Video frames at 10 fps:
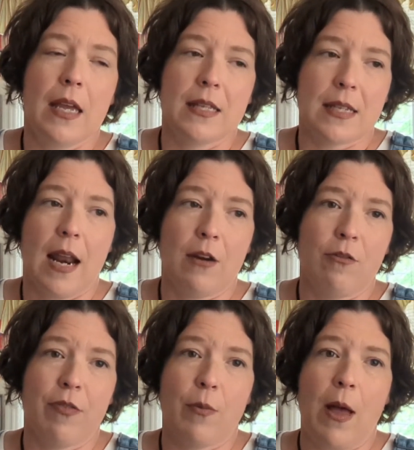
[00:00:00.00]
it's not
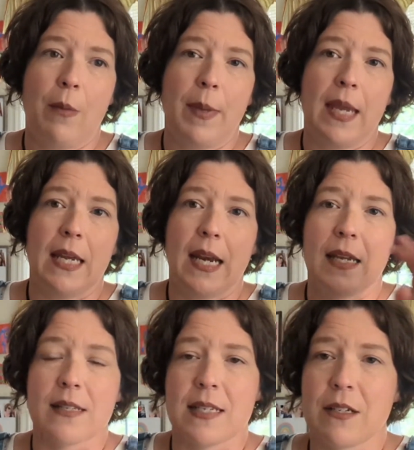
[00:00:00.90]
overwhelming and I
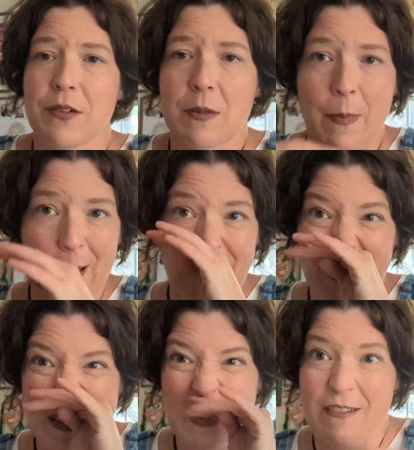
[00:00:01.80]
can still spend the
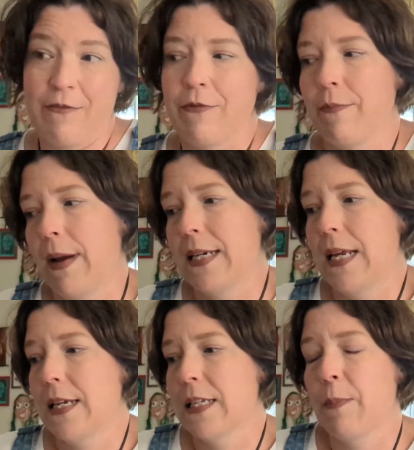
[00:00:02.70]
rest of my
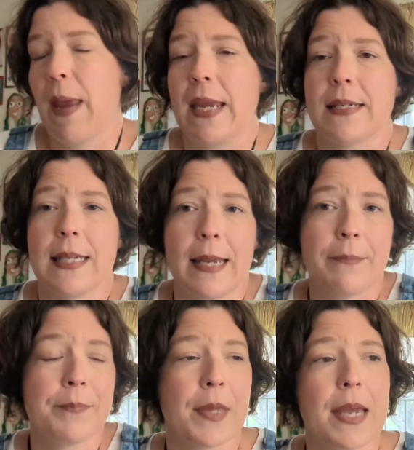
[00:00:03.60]
days
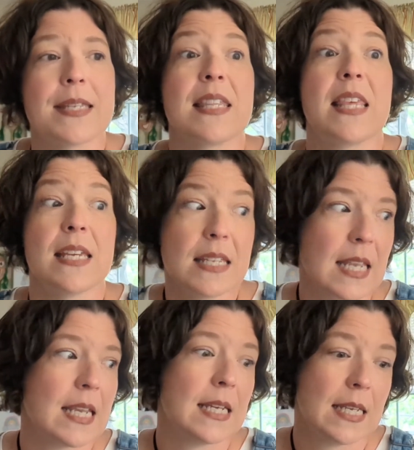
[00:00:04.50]
painting, because this
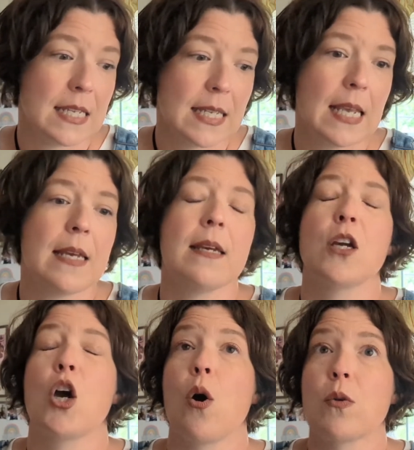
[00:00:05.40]
is
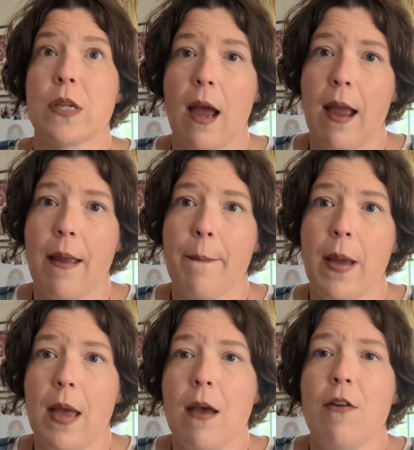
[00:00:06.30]
go time
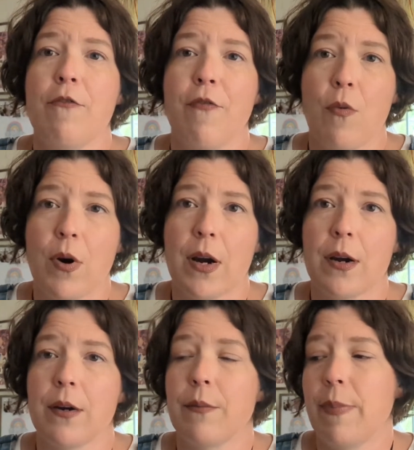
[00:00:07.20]

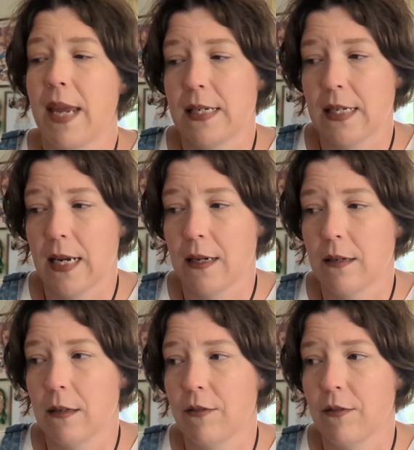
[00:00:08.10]
for painting,